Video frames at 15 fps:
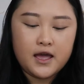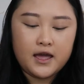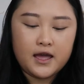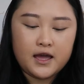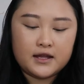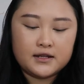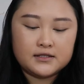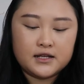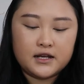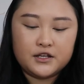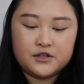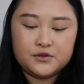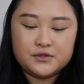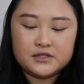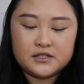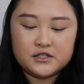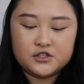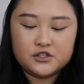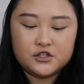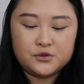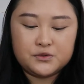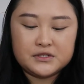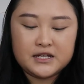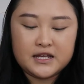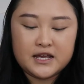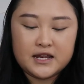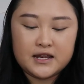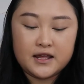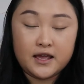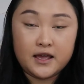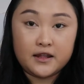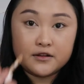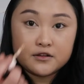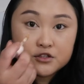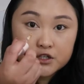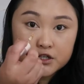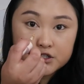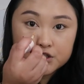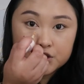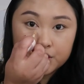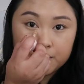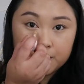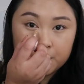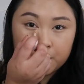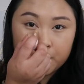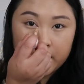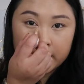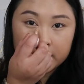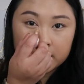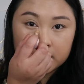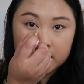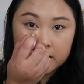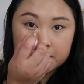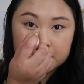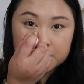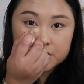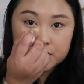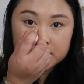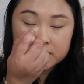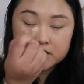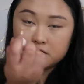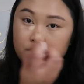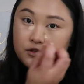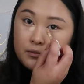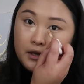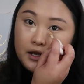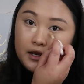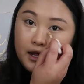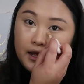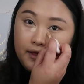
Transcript: and I use this 210N just to brighten it up just a little bit.